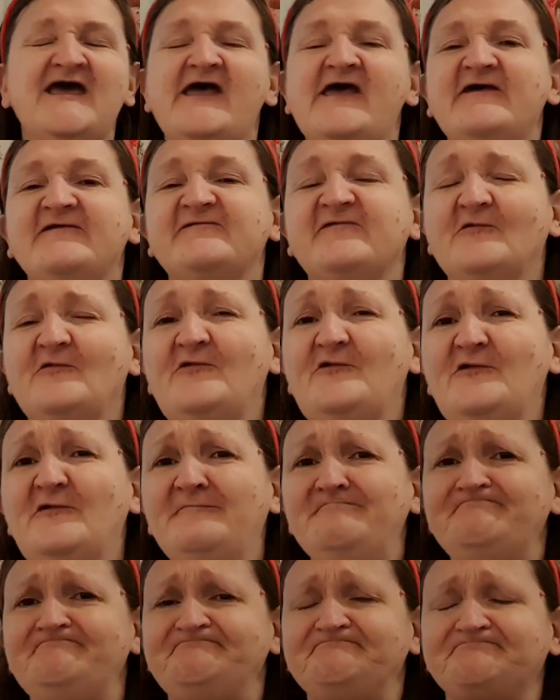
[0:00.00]

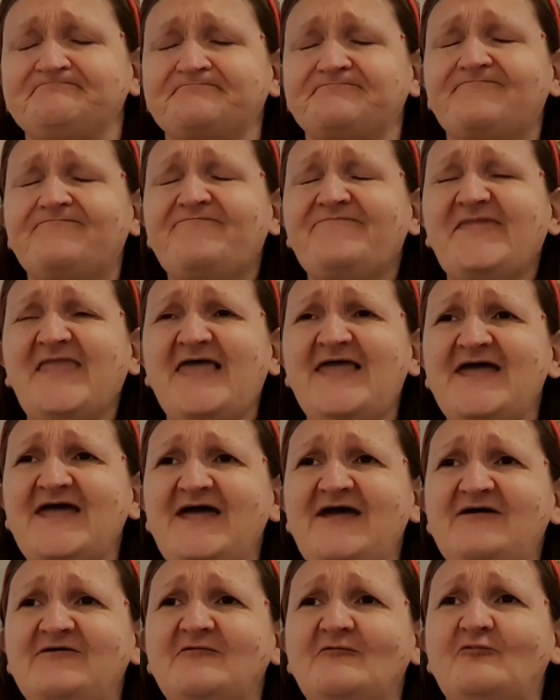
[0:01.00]
So
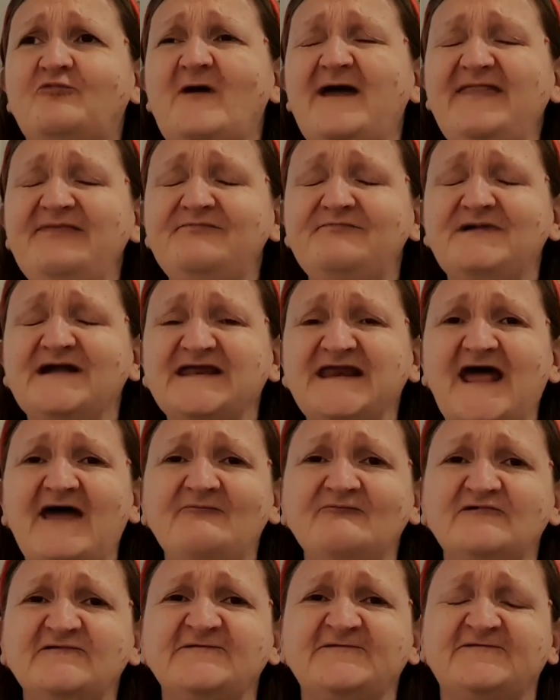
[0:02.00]
when my
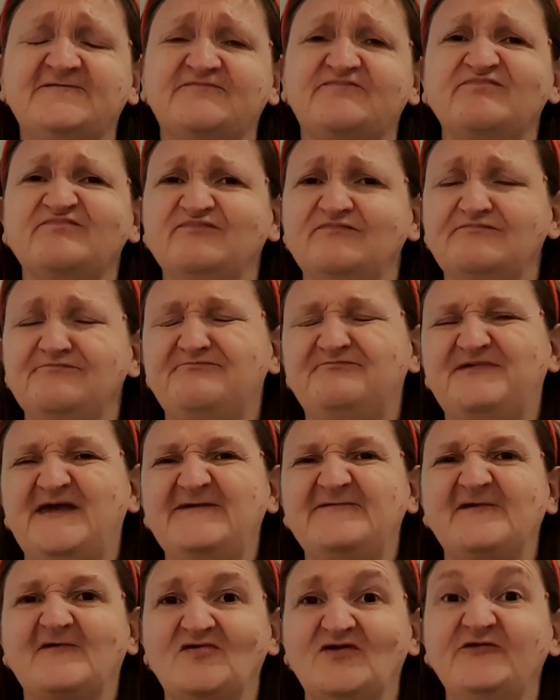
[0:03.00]
gran was
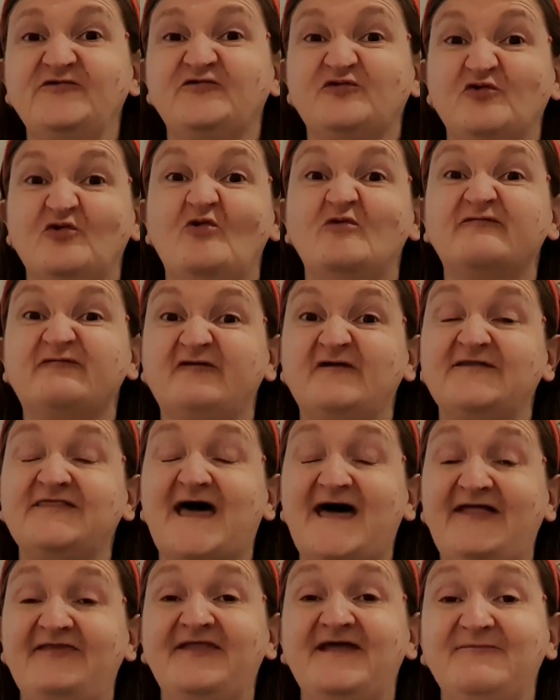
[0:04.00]
basically too old for
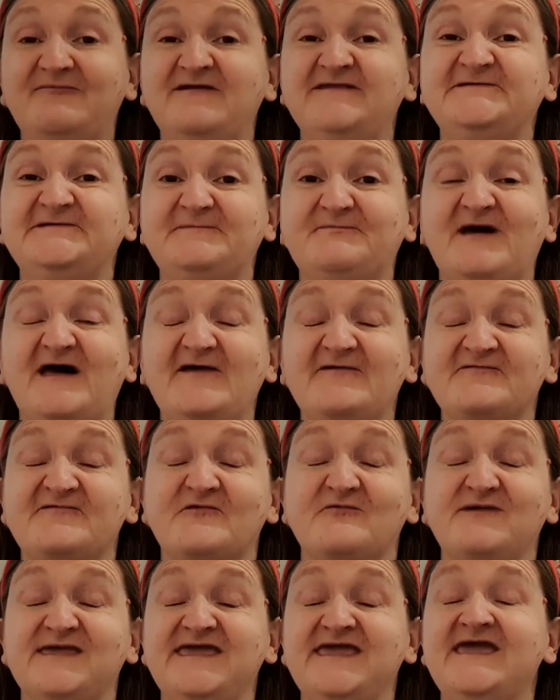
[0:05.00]
that, and then when she passed
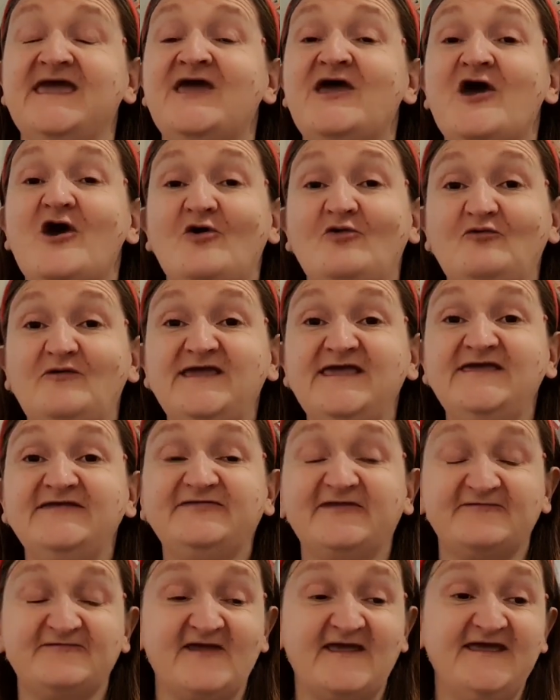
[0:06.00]
away, we
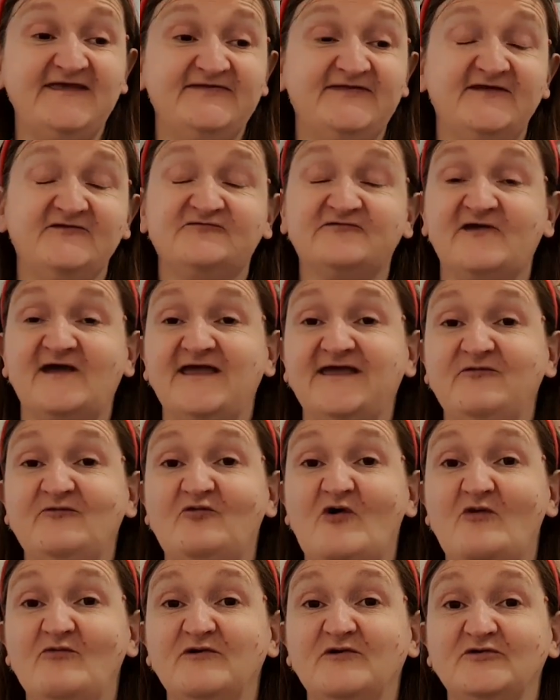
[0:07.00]
decided, right,
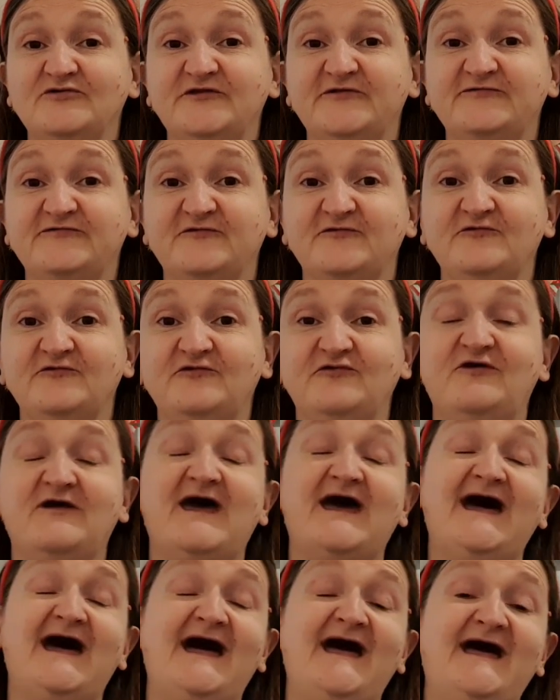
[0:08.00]
what we're going to do.
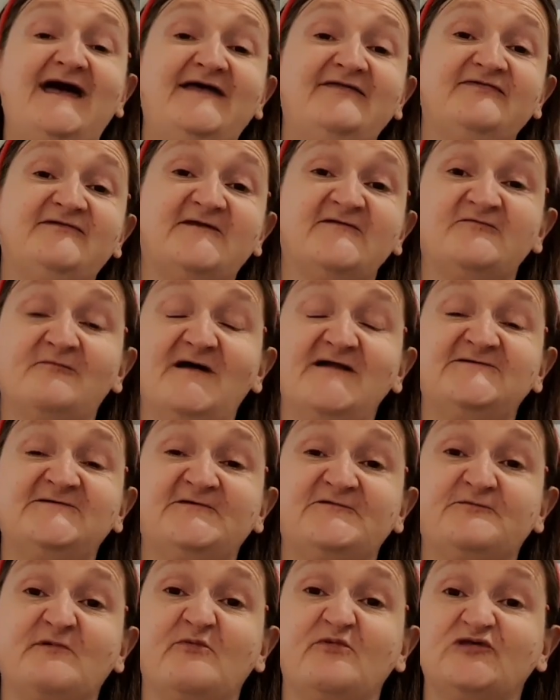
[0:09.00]
And as much
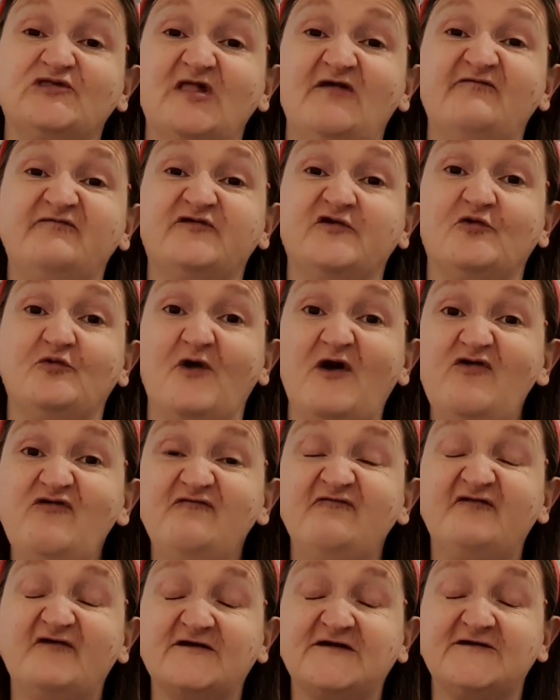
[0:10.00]
as we would love to go out
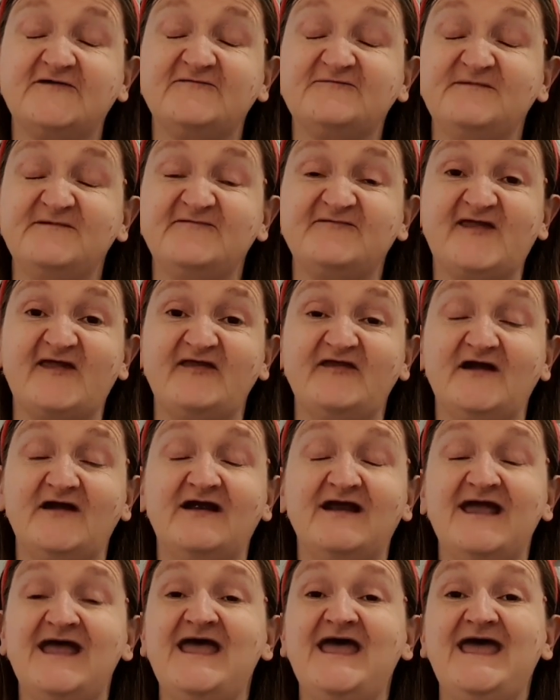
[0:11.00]
for Christmas
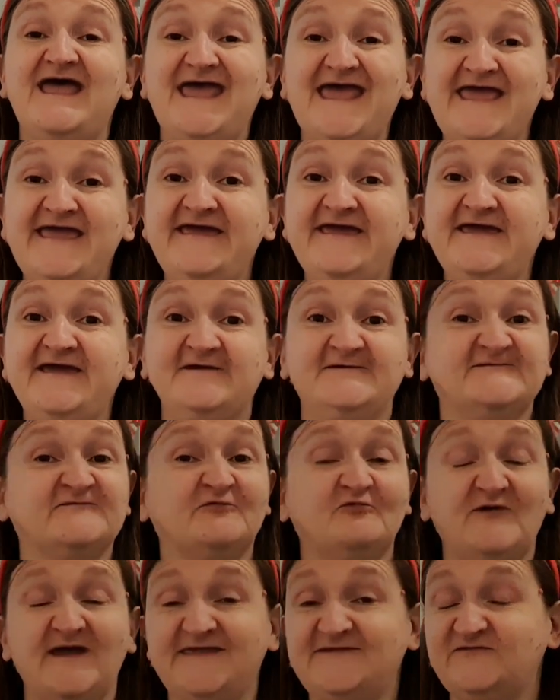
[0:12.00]
dinner, A, it's
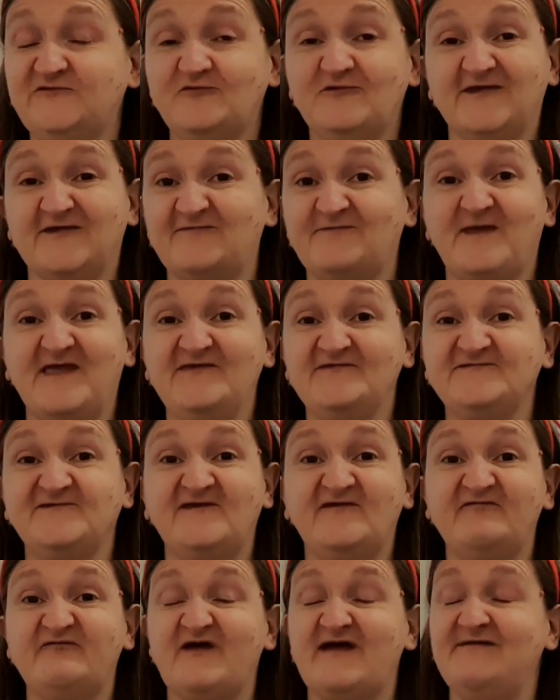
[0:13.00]
way too
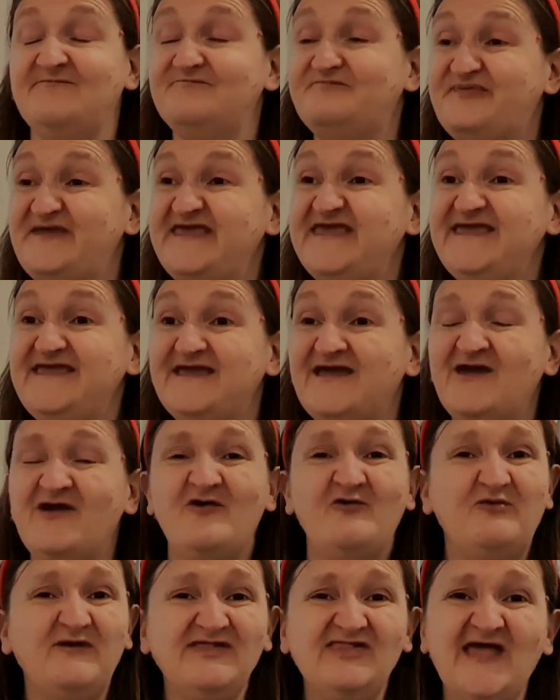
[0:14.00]
expensive, and B,
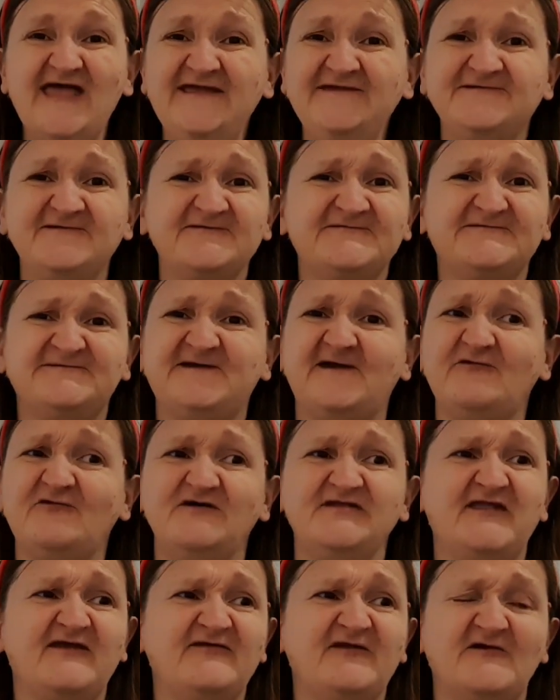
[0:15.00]
we like just
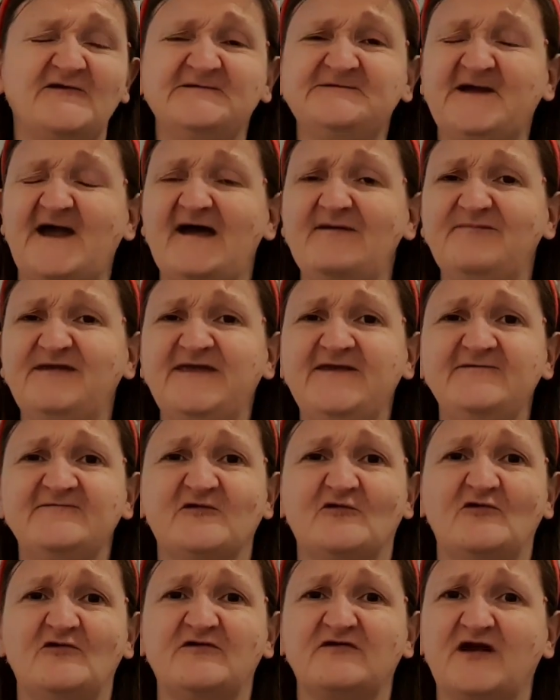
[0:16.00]
chilling in our jammies
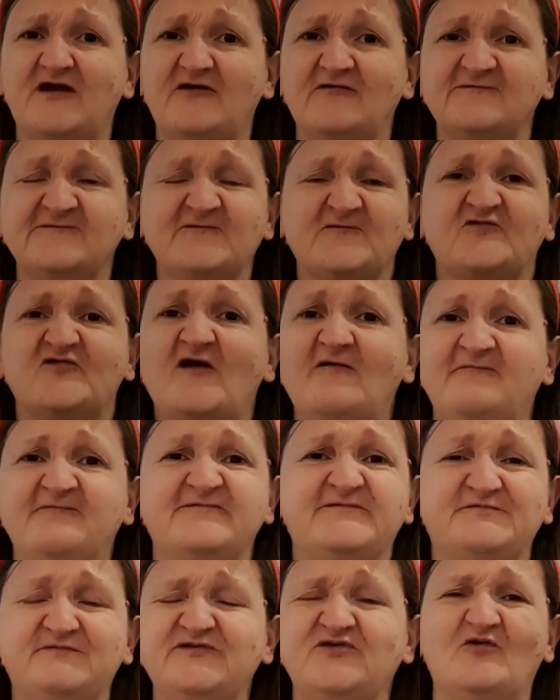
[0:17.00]
or our
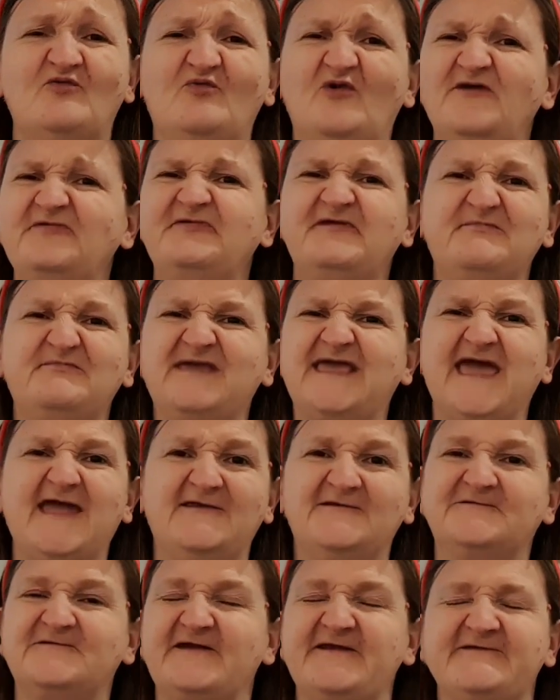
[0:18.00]
scruffs. We don't want to be
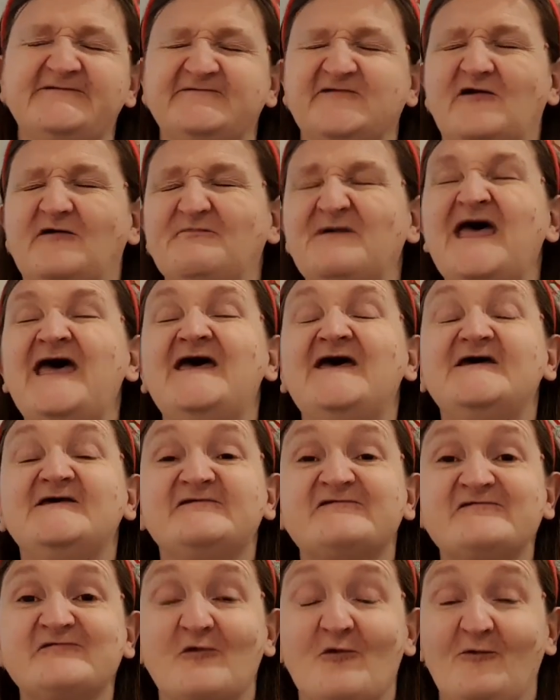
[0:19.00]
getting dressed up.
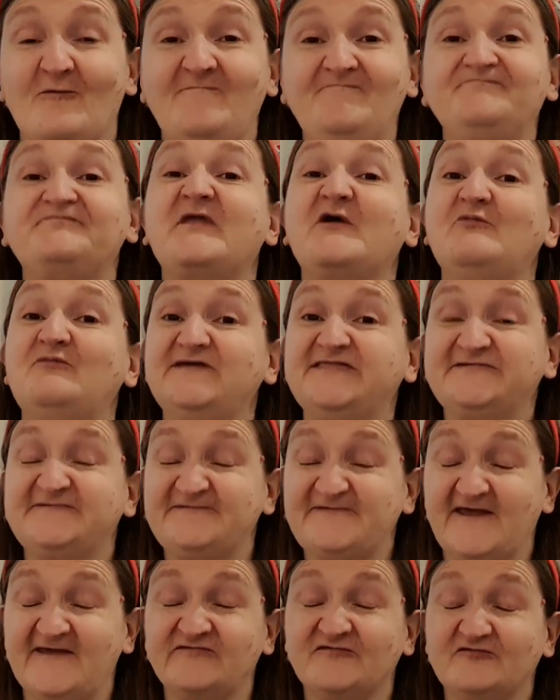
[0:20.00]
So we'd
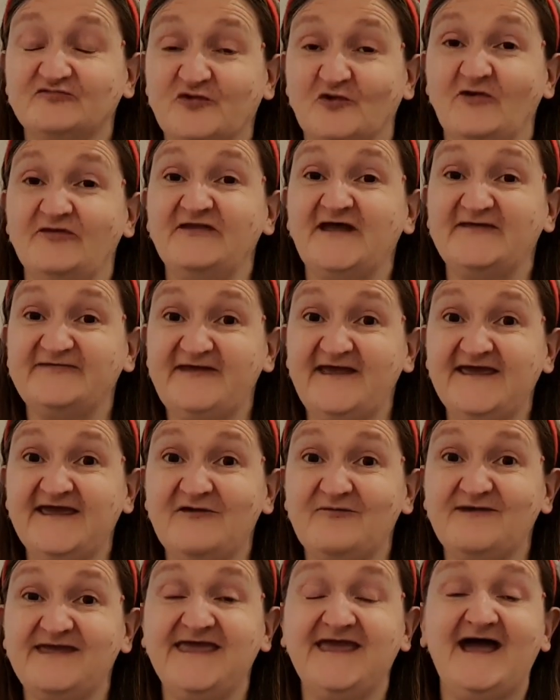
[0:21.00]
settled on a
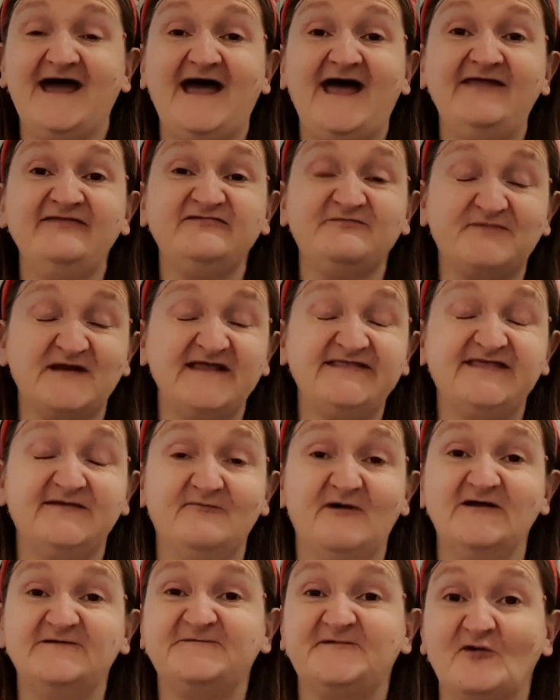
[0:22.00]
takeaway, and pretty
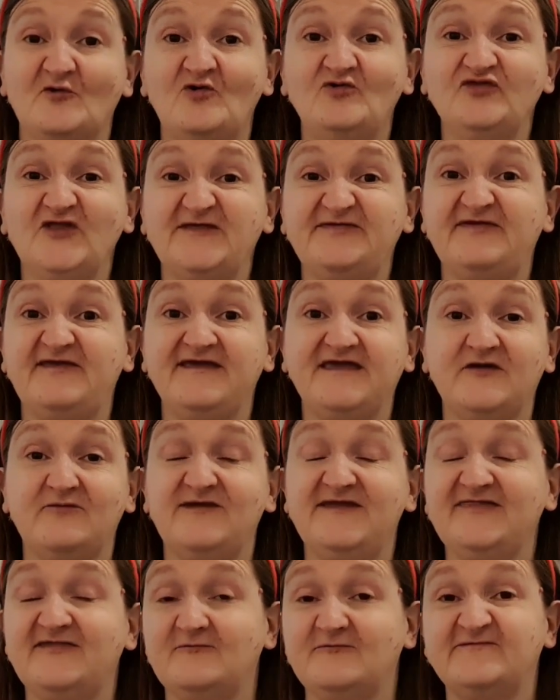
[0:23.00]
much the only
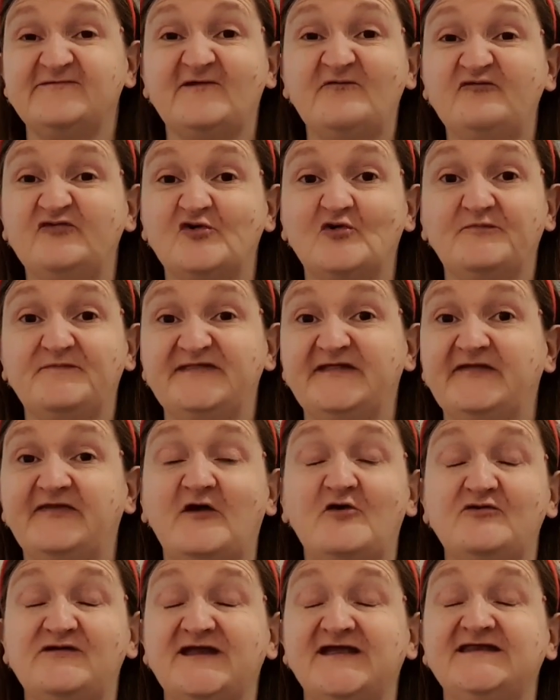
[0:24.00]
takeaway that was ever open in our
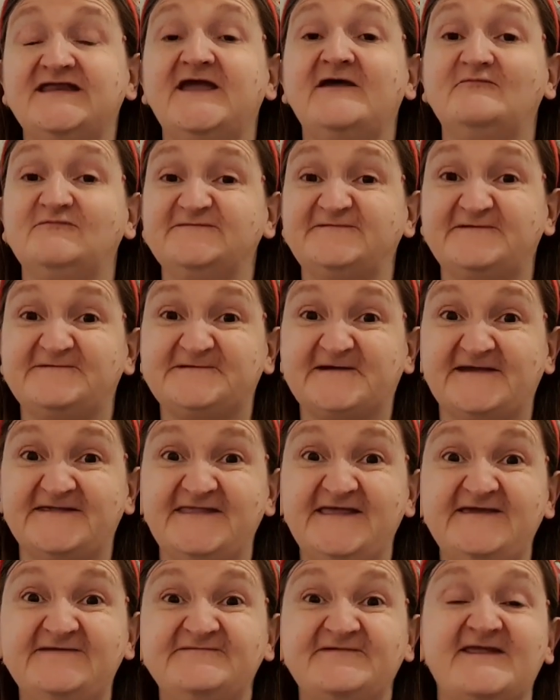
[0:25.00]
area was a
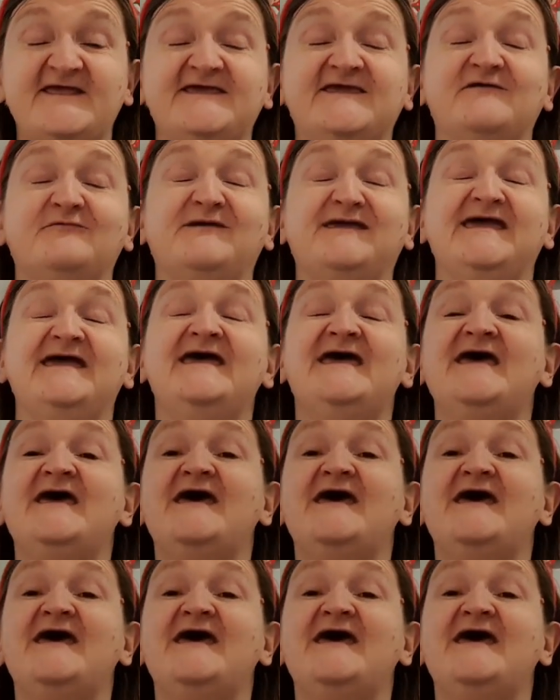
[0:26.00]
Chinese takeaway,